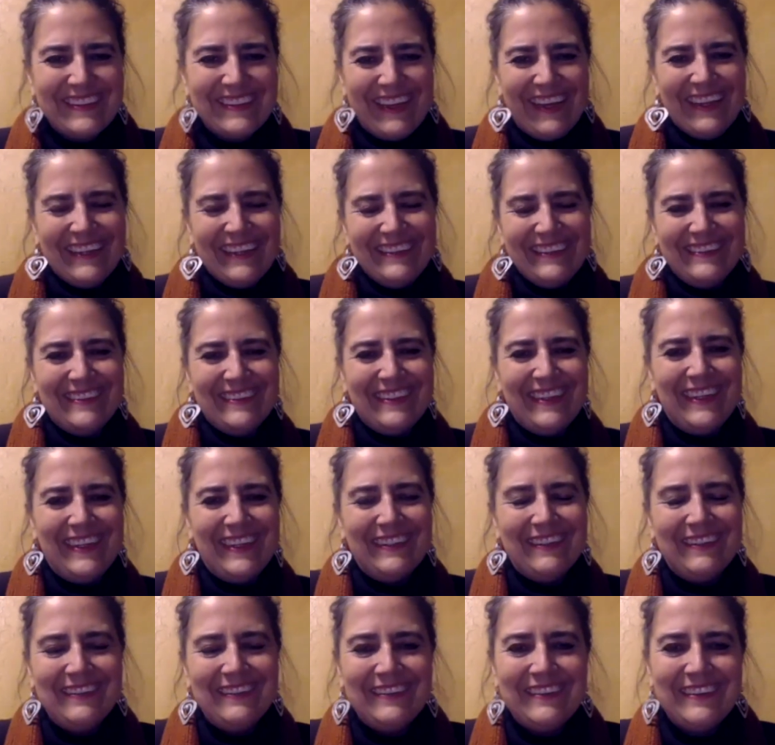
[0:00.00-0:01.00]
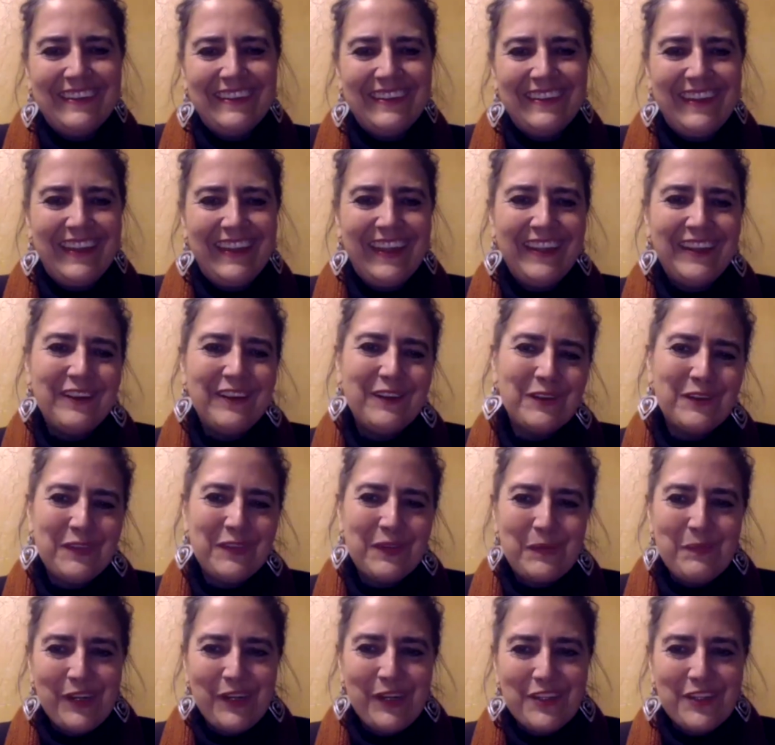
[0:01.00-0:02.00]
And thank you so
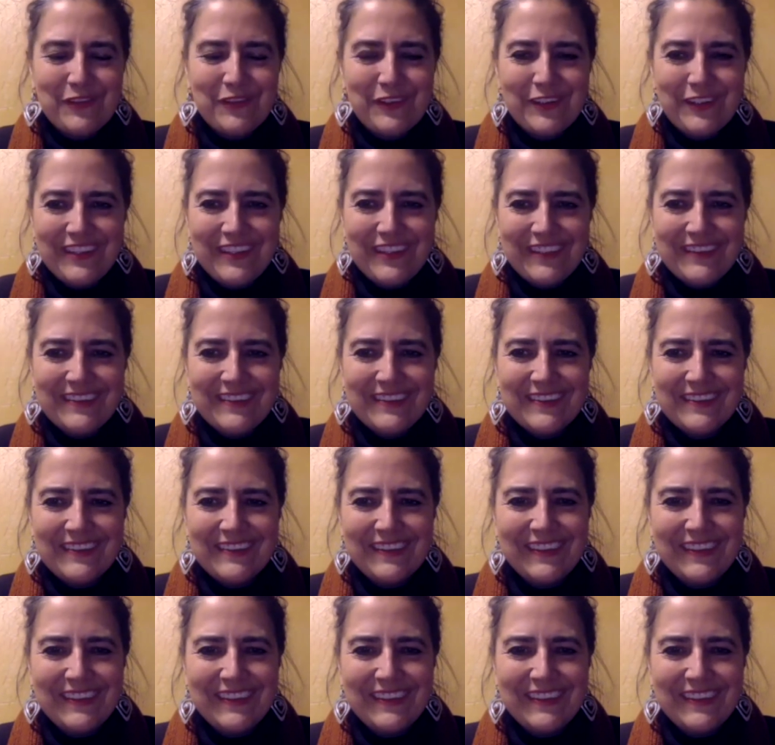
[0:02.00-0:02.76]
much for this.